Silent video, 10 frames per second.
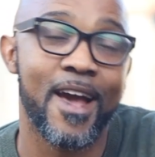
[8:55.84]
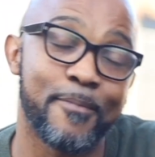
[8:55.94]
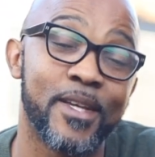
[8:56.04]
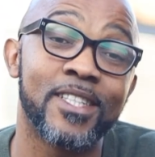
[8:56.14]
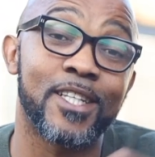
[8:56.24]

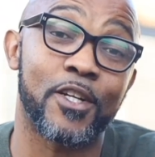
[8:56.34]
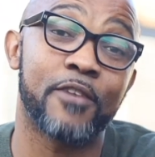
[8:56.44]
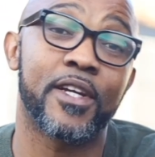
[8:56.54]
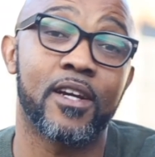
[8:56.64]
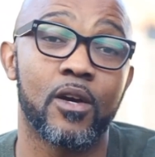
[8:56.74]
I mean, in South
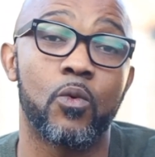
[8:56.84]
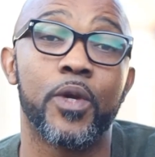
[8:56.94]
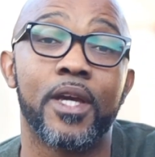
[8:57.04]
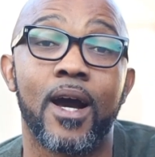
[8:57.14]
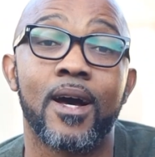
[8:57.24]
Africa,
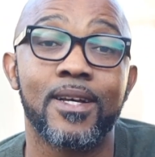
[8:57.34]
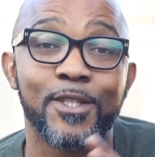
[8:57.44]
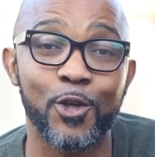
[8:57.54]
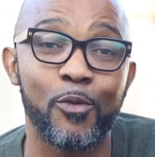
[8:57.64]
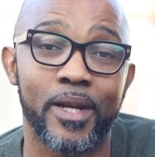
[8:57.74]
we are
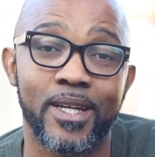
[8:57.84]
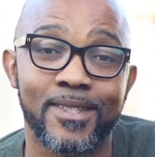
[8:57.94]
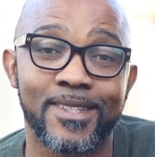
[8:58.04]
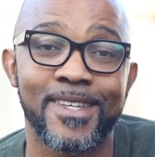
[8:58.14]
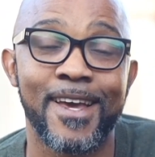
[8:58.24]
so
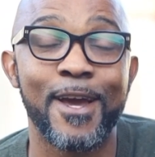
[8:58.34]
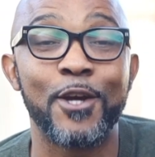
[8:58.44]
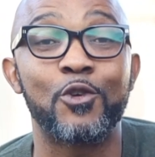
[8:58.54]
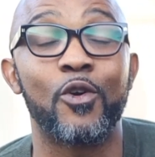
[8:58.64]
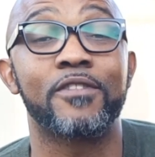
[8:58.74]
blessed
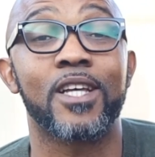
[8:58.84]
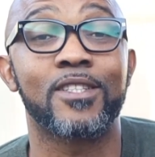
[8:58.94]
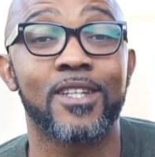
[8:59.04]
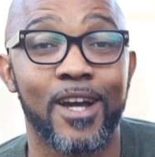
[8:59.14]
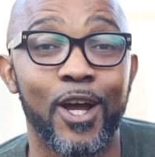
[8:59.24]
to have
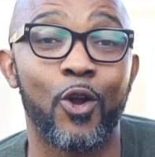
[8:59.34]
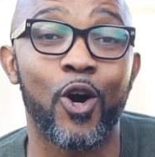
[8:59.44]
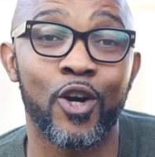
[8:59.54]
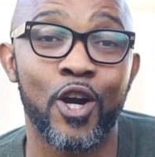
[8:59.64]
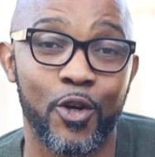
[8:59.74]
such a long